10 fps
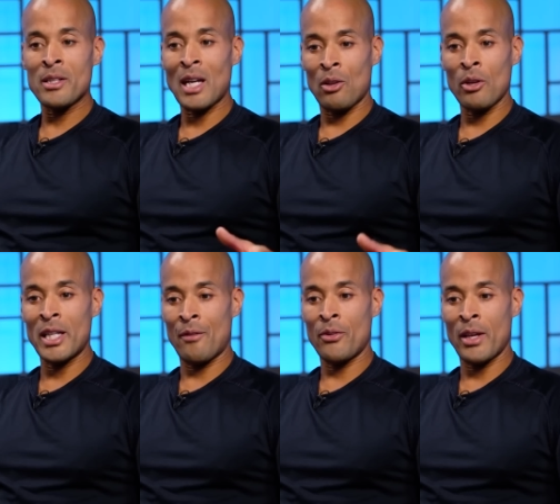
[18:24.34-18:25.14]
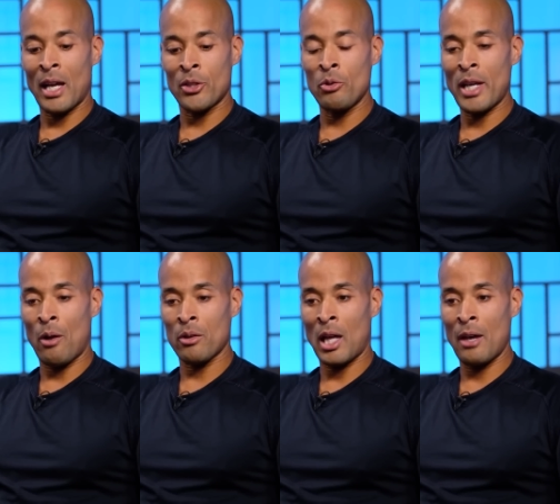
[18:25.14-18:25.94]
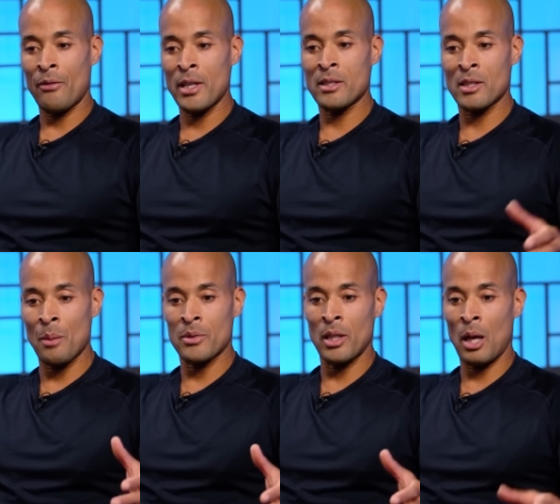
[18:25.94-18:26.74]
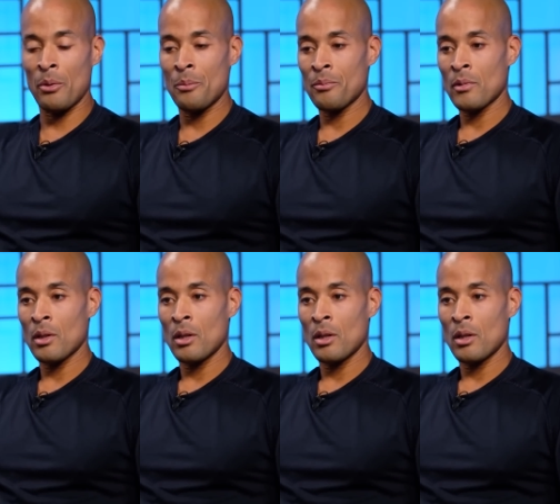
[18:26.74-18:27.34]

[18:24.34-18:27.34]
And this is how I look at everything I do now in life, and this sums it up.